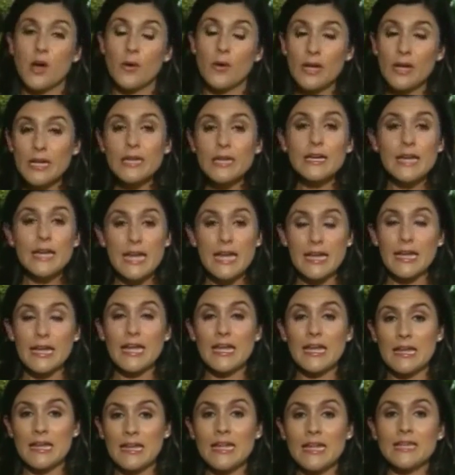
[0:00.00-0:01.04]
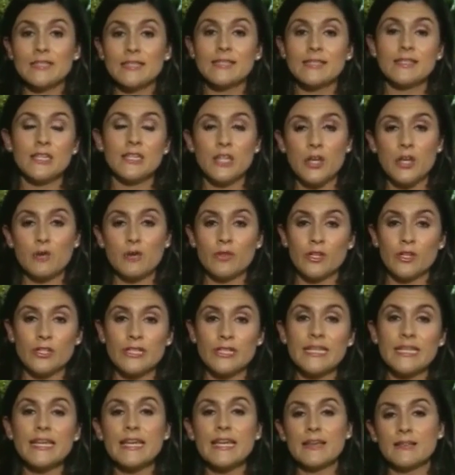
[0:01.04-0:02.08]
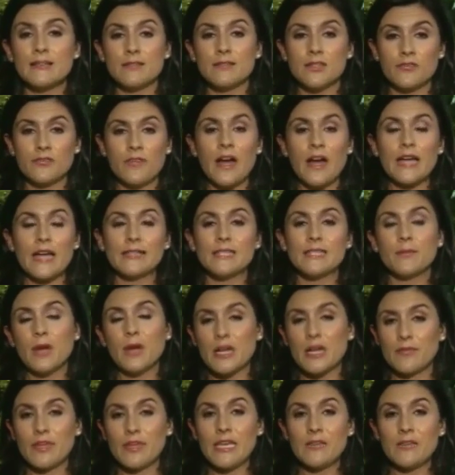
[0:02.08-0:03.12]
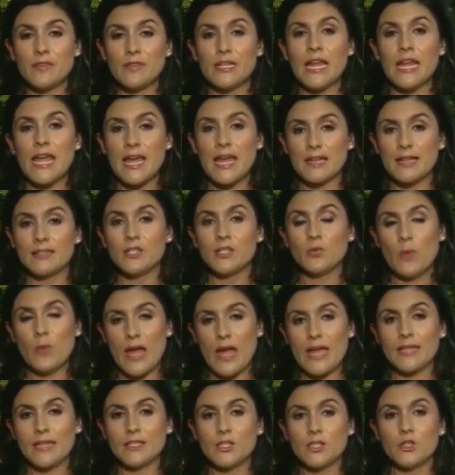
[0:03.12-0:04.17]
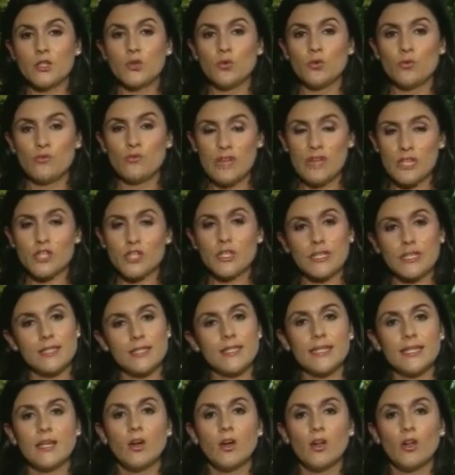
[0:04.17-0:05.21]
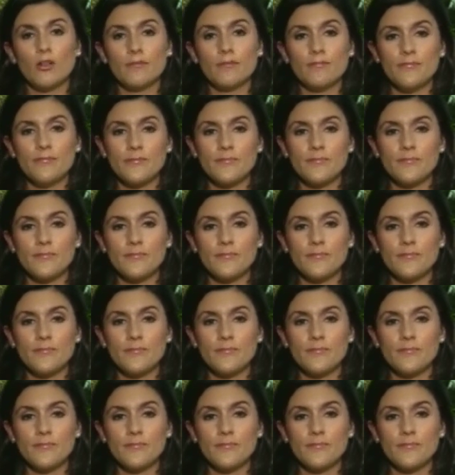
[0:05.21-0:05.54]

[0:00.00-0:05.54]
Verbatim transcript: So it, it is, you know, they're seeking to find some kind of even-handed way to reach this deal.